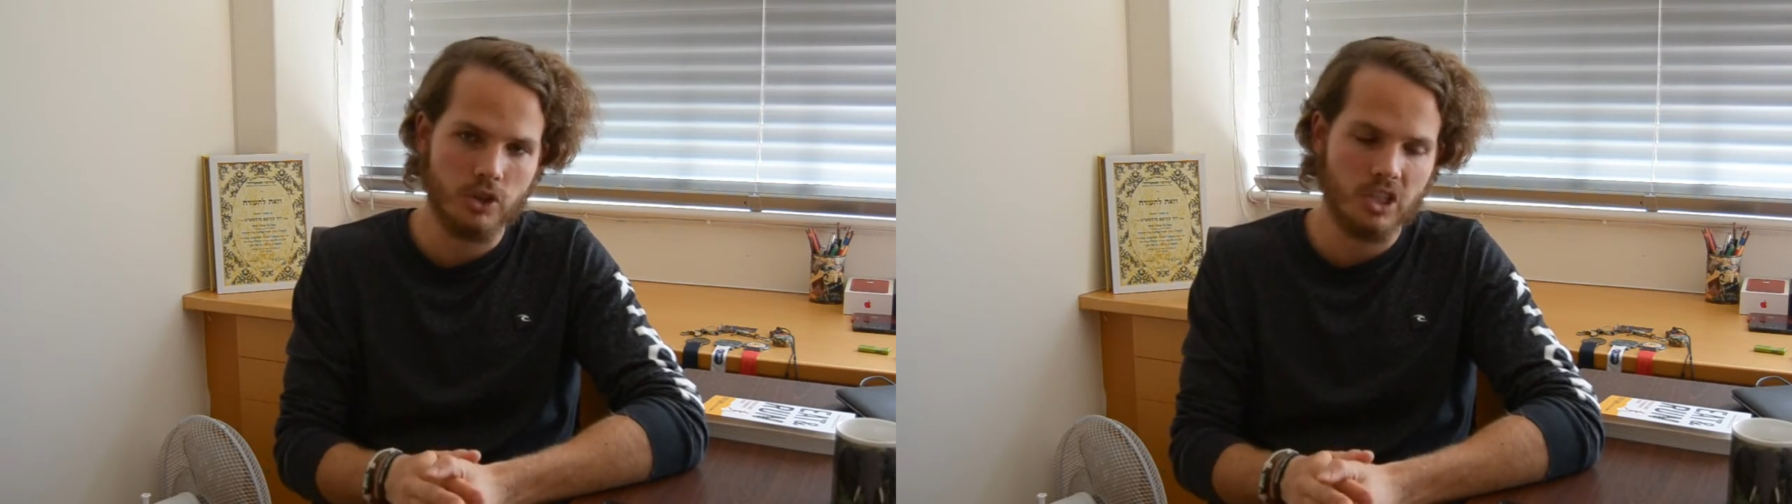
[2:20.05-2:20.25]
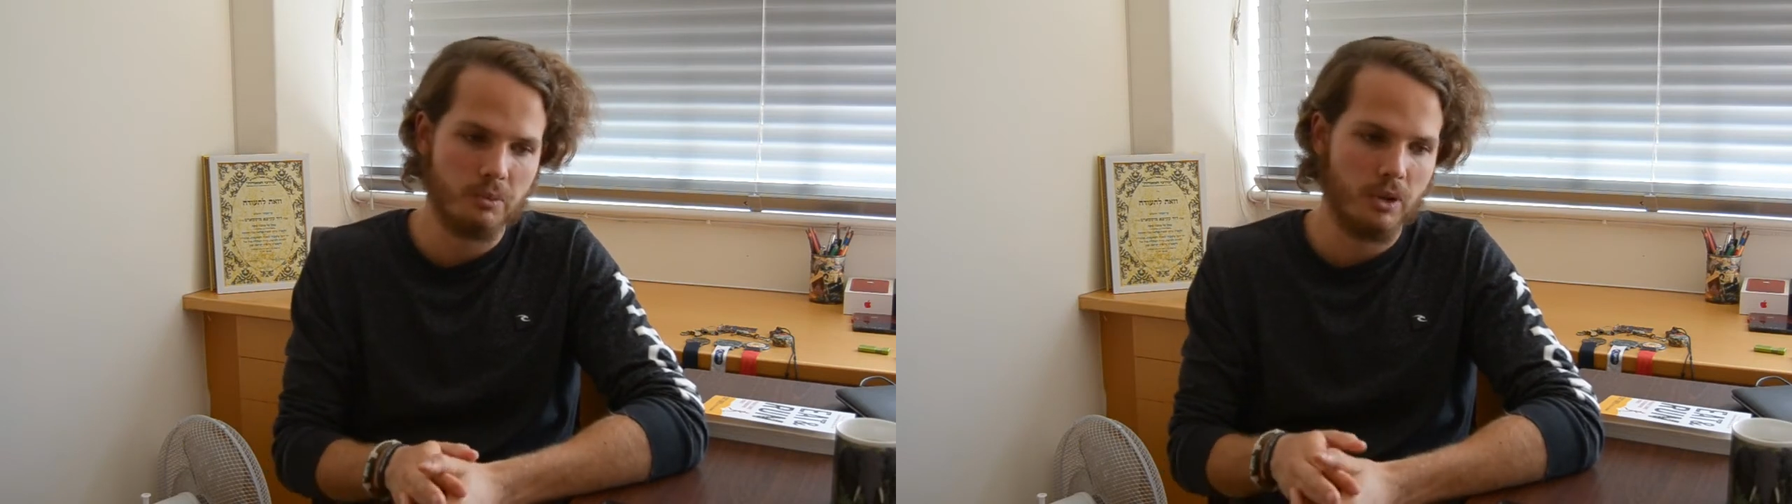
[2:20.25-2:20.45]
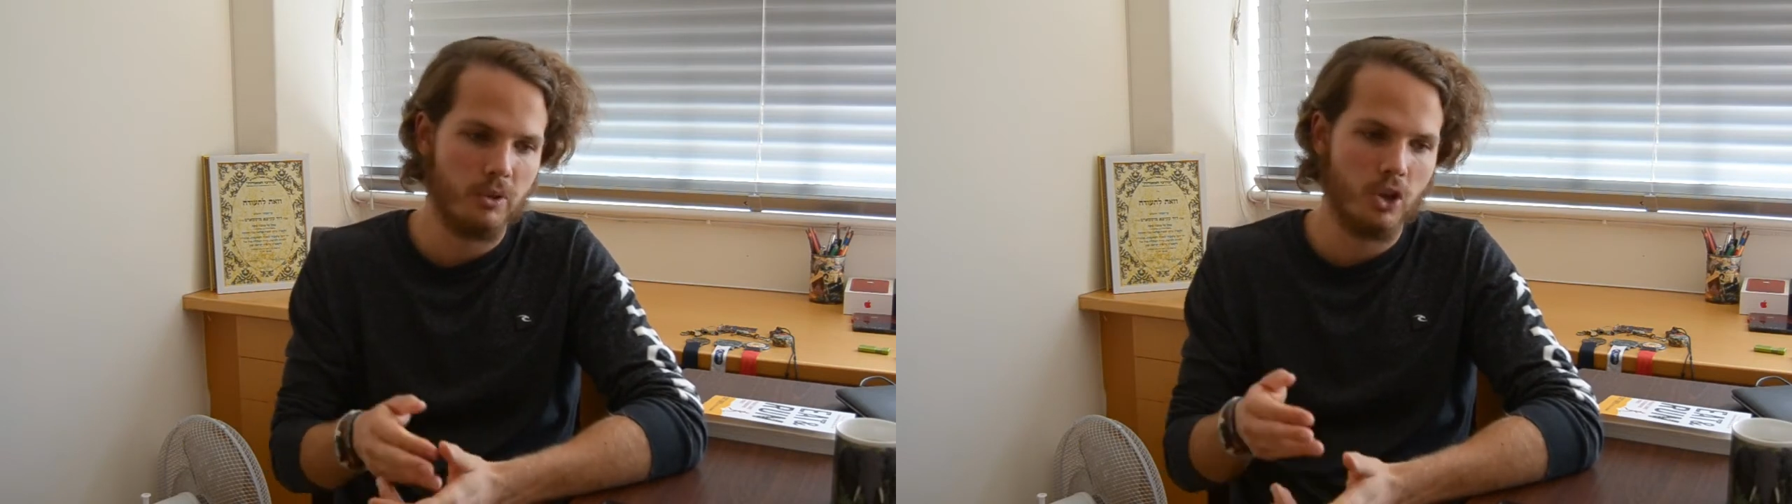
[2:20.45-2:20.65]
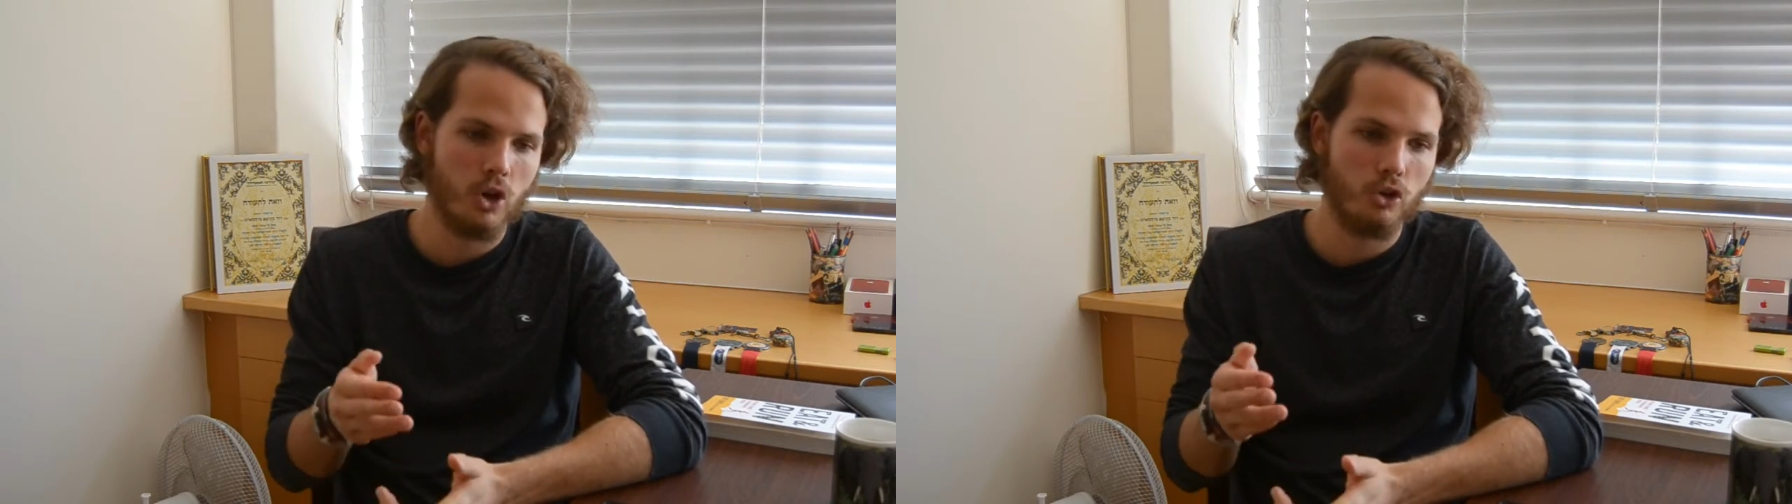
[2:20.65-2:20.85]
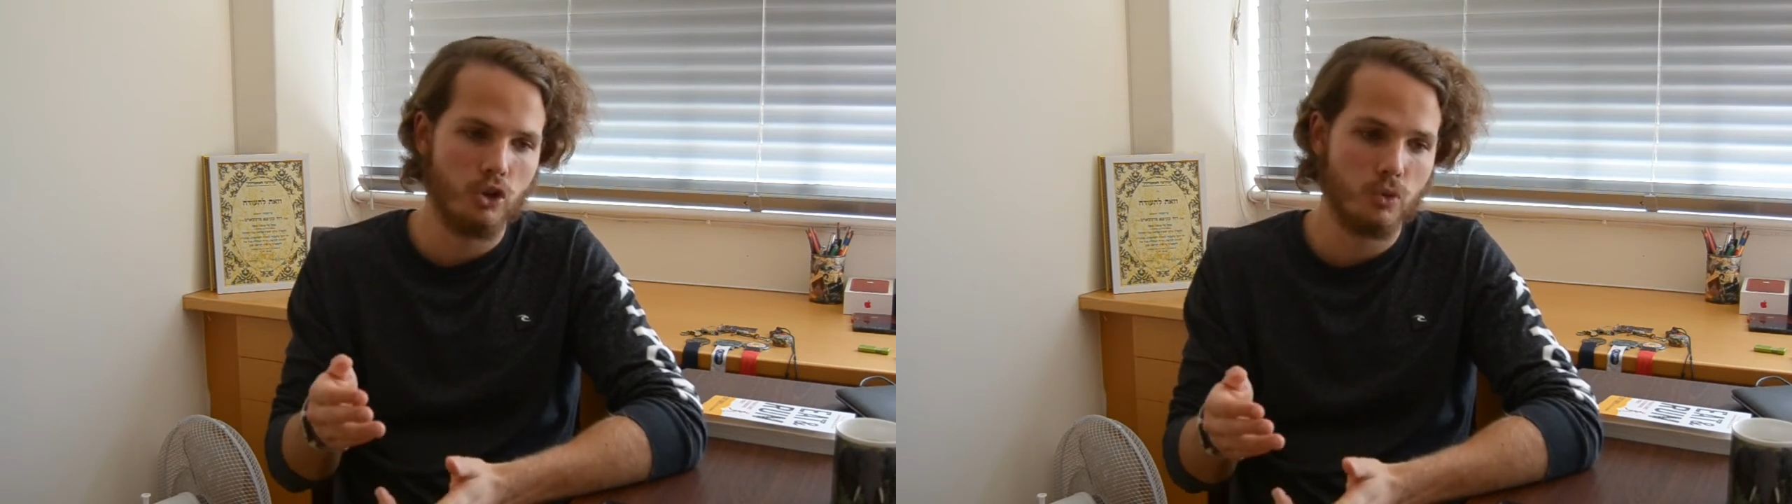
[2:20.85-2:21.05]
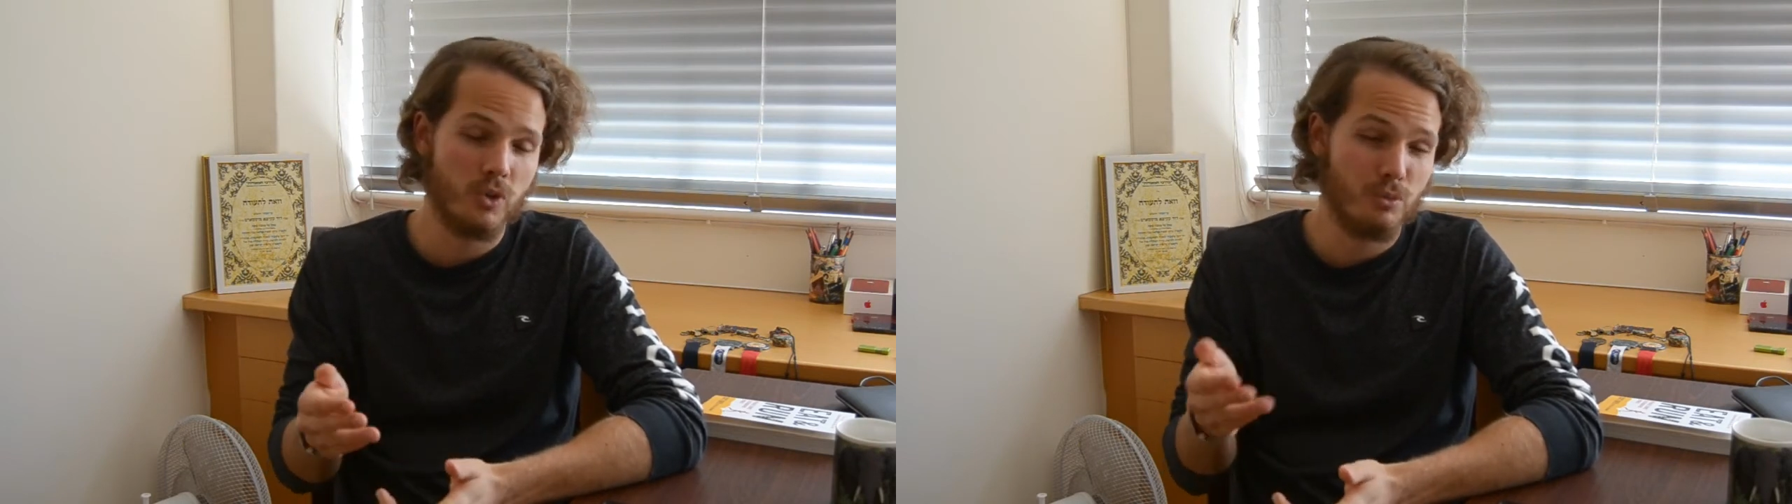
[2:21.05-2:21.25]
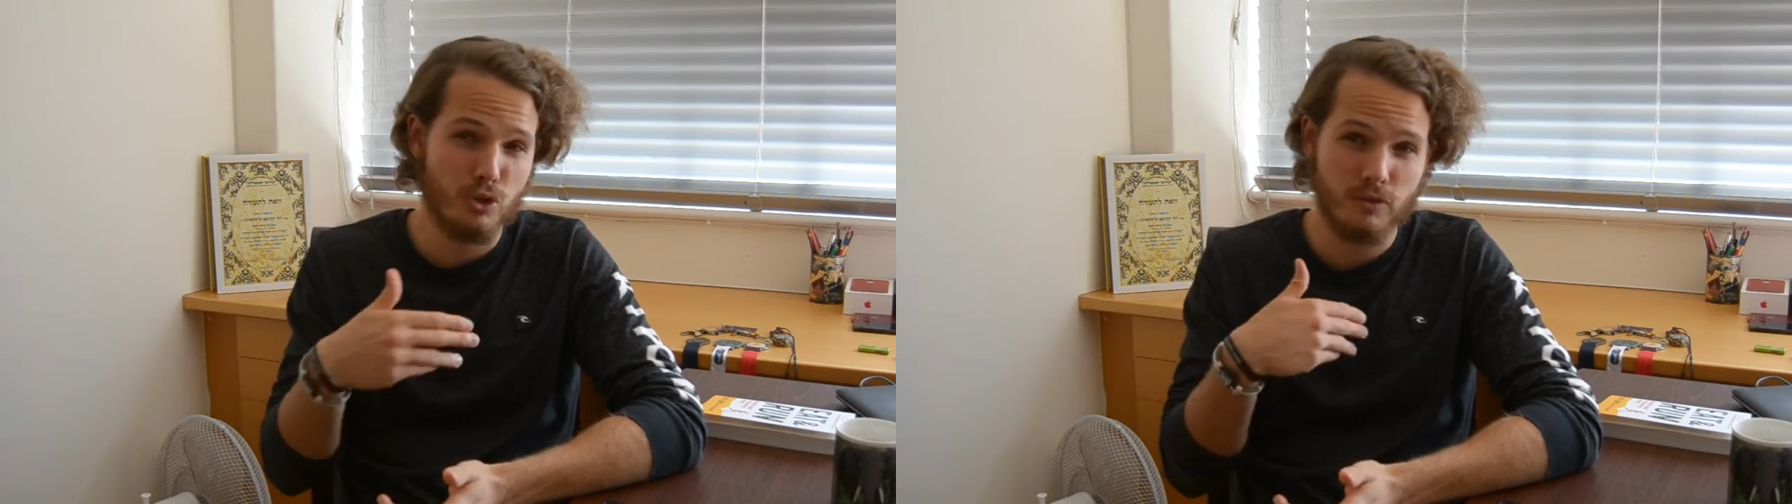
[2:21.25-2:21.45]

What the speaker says: Maybe the owners want to move